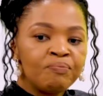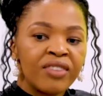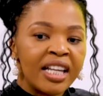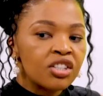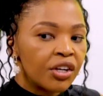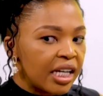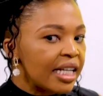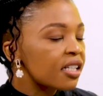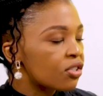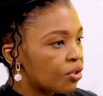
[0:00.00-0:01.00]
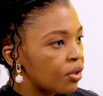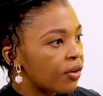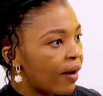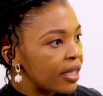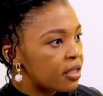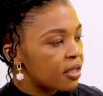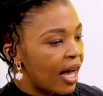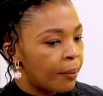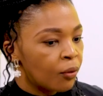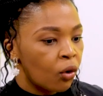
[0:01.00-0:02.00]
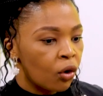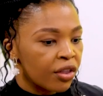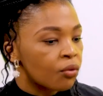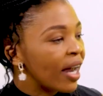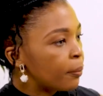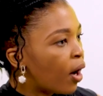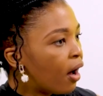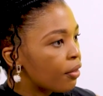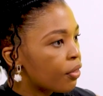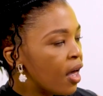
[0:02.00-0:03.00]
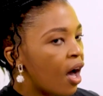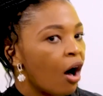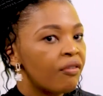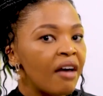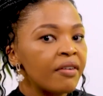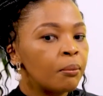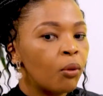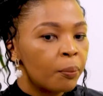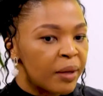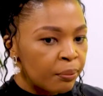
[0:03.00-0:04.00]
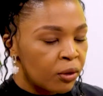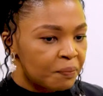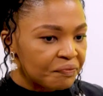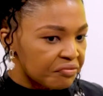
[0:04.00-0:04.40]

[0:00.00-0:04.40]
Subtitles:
then it's going to lead us to the right the right path of having more people